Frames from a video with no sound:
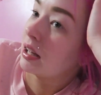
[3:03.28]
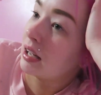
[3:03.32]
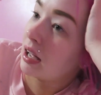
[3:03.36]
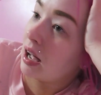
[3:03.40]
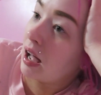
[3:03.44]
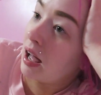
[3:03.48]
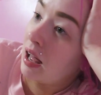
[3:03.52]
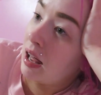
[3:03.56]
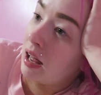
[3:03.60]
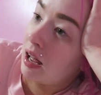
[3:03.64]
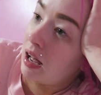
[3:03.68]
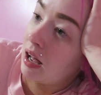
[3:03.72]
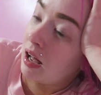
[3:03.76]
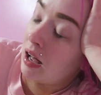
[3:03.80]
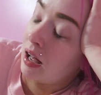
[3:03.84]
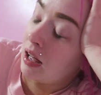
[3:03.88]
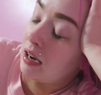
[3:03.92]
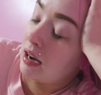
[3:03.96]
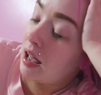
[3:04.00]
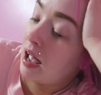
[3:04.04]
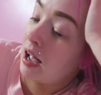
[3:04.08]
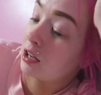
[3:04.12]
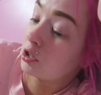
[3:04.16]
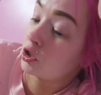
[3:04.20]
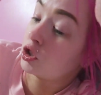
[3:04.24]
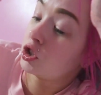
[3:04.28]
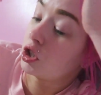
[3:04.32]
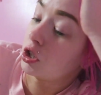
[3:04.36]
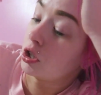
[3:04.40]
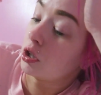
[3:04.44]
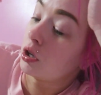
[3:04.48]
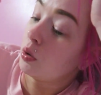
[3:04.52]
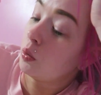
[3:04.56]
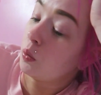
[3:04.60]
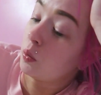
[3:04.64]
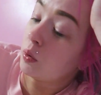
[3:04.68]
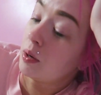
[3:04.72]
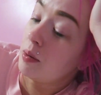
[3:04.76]
like an
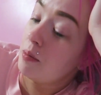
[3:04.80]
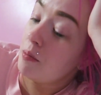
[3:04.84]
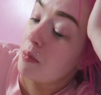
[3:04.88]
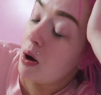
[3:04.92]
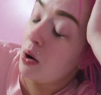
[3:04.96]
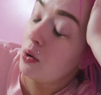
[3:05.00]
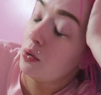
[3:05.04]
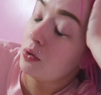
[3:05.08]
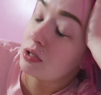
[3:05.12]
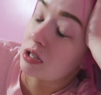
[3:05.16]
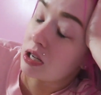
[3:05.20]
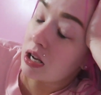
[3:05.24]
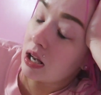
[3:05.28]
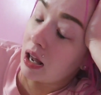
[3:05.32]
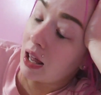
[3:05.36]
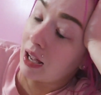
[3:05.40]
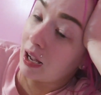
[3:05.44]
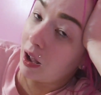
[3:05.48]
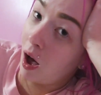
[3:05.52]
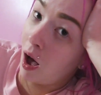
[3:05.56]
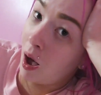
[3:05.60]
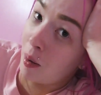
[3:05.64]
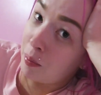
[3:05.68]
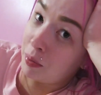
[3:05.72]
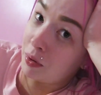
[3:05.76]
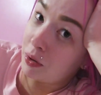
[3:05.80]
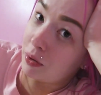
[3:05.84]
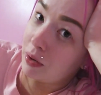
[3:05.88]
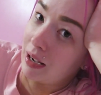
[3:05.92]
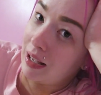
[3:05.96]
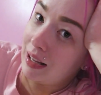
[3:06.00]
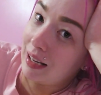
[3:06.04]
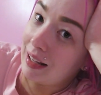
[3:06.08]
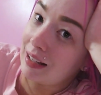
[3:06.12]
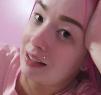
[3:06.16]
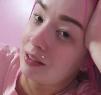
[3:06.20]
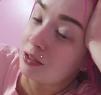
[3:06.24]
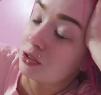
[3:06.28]
external remote to like
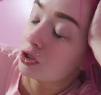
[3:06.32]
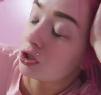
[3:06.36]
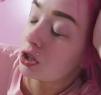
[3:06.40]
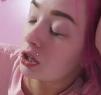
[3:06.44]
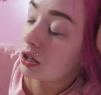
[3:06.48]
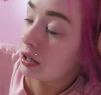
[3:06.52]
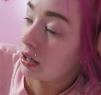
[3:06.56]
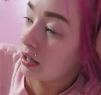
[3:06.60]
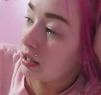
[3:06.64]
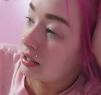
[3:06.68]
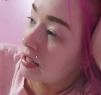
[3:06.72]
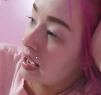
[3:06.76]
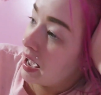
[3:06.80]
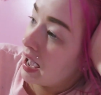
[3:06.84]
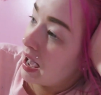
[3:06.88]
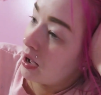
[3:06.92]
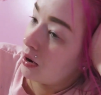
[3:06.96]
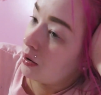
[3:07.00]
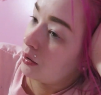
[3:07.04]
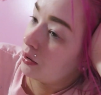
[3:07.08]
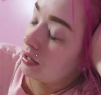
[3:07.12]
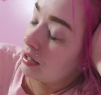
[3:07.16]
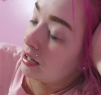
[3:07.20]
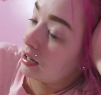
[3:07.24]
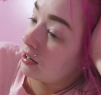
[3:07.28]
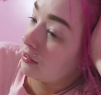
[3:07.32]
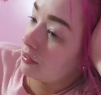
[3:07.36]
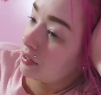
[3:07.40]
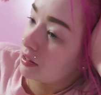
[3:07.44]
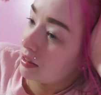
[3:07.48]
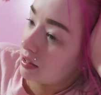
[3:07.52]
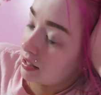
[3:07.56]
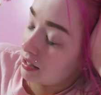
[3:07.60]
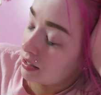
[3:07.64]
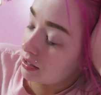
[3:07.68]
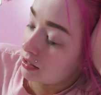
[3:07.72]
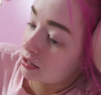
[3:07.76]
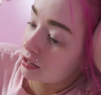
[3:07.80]
operate it and turn it down and
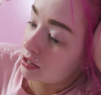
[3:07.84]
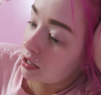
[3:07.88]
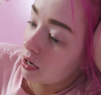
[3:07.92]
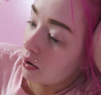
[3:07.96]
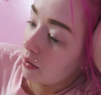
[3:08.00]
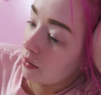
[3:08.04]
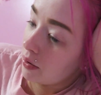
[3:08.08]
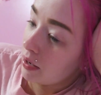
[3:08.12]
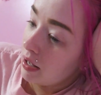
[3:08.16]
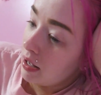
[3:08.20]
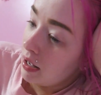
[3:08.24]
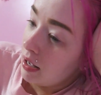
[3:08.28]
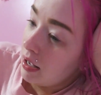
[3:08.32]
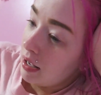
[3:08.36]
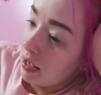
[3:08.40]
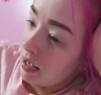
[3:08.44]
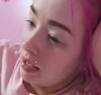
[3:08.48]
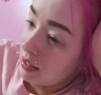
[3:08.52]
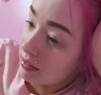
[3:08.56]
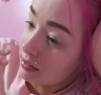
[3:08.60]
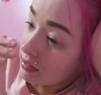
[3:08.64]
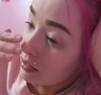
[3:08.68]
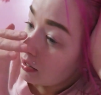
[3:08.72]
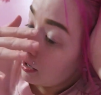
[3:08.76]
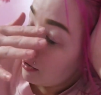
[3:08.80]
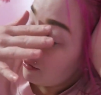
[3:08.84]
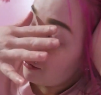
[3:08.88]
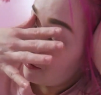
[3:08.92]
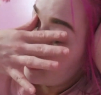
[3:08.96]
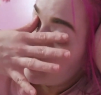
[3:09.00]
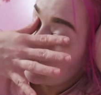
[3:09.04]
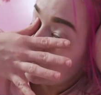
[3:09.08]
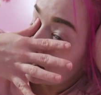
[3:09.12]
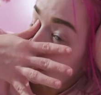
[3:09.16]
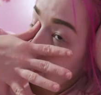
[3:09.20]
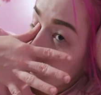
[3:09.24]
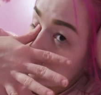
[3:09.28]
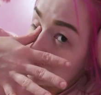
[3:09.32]
everything. So it's a little
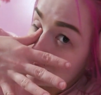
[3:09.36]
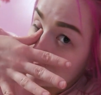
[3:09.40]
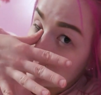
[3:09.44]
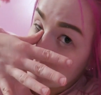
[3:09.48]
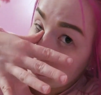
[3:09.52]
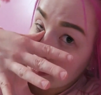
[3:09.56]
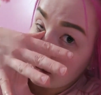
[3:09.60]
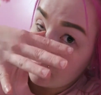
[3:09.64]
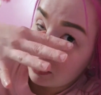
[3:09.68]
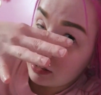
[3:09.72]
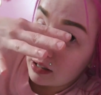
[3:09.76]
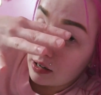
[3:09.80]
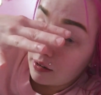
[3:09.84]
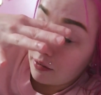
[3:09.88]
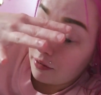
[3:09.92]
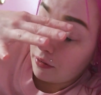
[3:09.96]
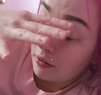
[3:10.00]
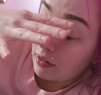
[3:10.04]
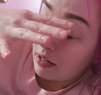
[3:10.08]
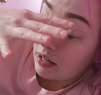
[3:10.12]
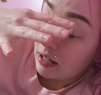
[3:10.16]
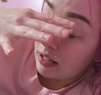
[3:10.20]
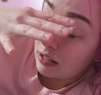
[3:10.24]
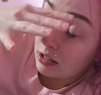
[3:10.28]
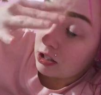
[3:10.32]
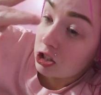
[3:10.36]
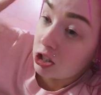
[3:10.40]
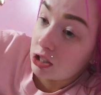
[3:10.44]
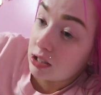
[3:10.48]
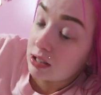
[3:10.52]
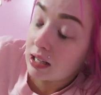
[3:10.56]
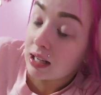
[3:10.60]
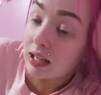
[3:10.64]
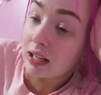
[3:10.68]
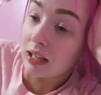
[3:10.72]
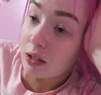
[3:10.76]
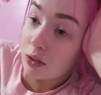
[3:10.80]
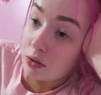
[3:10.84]
funky, it's a little different. She's
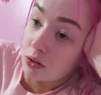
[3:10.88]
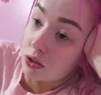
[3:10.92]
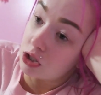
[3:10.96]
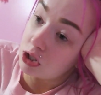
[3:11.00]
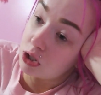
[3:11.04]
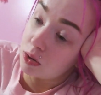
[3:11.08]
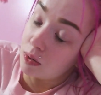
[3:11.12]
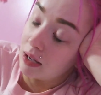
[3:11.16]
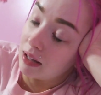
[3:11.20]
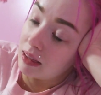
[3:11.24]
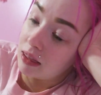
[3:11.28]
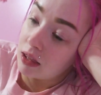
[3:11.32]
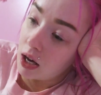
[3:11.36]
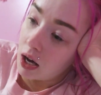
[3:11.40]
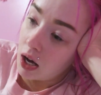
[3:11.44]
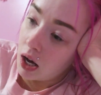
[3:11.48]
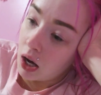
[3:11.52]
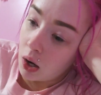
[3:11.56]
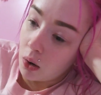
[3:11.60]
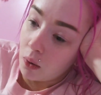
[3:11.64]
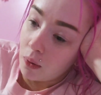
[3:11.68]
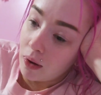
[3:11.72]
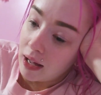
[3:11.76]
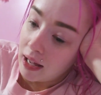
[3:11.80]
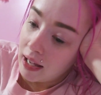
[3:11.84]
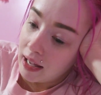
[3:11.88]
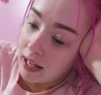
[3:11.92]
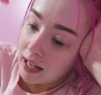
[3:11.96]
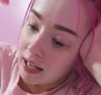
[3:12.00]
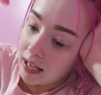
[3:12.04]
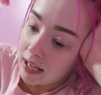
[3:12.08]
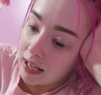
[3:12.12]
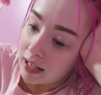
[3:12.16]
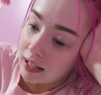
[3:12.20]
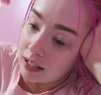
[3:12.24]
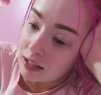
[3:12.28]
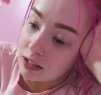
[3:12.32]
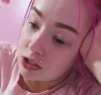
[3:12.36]
getting used to it though,
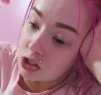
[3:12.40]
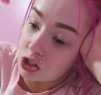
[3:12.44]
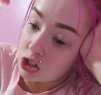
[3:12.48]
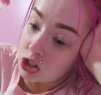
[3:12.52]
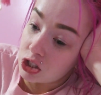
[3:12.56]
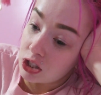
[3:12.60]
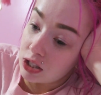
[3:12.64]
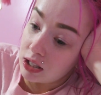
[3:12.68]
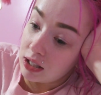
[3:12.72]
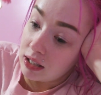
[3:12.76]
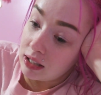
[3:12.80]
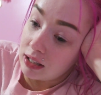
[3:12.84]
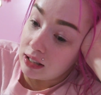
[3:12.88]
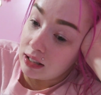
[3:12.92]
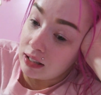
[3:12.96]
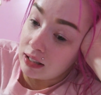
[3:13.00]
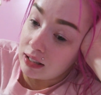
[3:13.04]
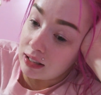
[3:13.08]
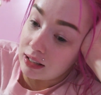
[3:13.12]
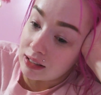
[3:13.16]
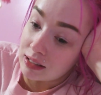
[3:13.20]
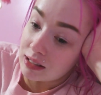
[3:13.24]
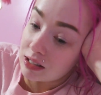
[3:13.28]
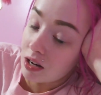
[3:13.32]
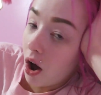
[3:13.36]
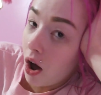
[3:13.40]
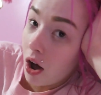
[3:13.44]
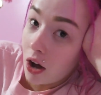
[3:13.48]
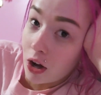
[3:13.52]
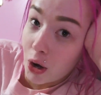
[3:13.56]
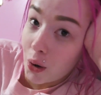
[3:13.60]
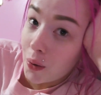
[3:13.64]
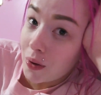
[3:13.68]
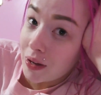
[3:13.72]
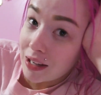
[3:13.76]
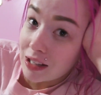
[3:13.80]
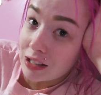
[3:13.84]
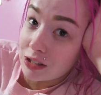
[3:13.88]
and she is not
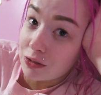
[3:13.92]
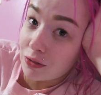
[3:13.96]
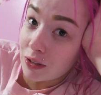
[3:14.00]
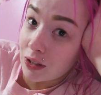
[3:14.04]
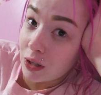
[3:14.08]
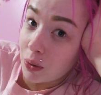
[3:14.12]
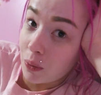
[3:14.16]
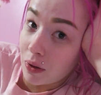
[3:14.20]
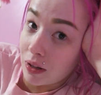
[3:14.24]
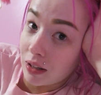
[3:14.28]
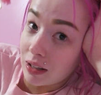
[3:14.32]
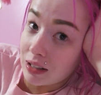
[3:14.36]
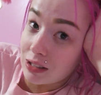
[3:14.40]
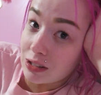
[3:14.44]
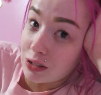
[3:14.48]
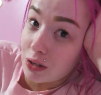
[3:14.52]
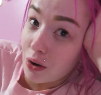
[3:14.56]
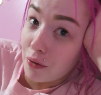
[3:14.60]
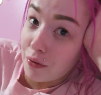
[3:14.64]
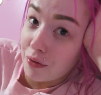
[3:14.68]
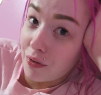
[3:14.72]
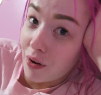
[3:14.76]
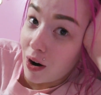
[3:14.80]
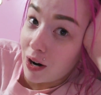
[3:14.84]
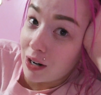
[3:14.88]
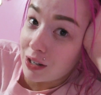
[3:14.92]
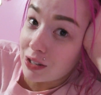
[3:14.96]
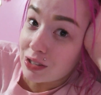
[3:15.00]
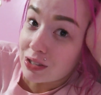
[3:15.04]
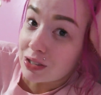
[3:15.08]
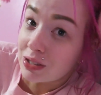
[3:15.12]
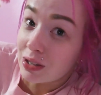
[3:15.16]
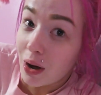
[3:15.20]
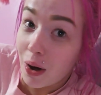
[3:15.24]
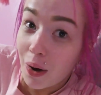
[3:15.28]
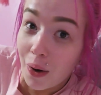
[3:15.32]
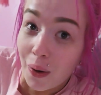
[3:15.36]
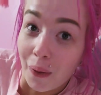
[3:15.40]
going as frequently so far.
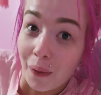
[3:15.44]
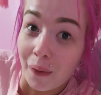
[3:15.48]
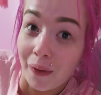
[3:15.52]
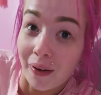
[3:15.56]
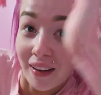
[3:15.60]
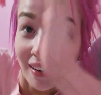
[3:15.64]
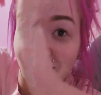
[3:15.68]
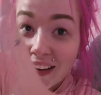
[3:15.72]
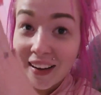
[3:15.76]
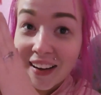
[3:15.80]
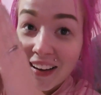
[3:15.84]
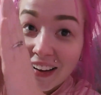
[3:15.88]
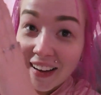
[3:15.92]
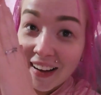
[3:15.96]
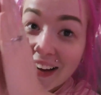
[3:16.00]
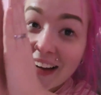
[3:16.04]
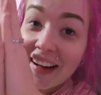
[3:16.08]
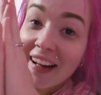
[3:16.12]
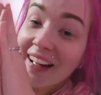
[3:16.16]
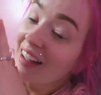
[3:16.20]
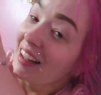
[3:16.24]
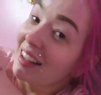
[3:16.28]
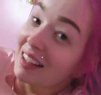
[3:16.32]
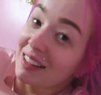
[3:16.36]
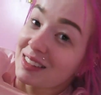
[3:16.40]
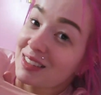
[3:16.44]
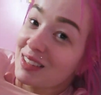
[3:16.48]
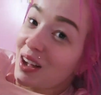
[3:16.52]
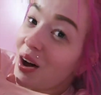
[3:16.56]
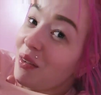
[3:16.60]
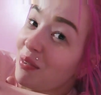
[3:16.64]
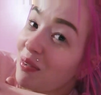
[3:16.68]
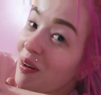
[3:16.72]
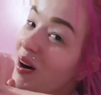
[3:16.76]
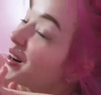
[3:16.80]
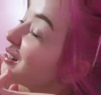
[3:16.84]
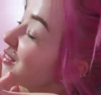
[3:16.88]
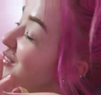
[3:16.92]
So
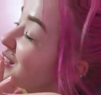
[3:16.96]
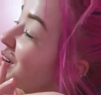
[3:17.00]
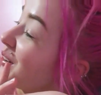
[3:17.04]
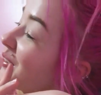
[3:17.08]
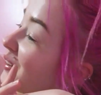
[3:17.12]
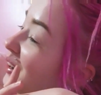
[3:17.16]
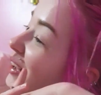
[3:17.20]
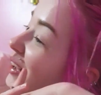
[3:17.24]
far so